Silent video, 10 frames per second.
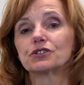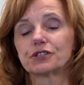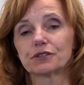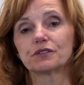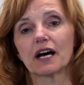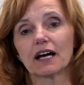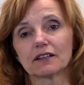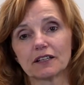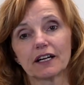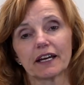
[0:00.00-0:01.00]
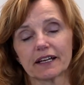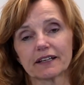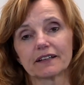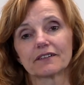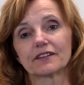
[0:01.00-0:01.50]
do not
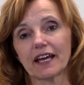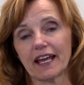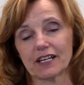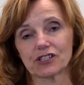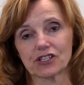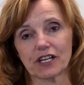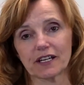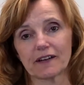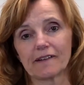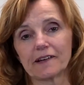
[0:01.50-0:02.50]
like the handshake.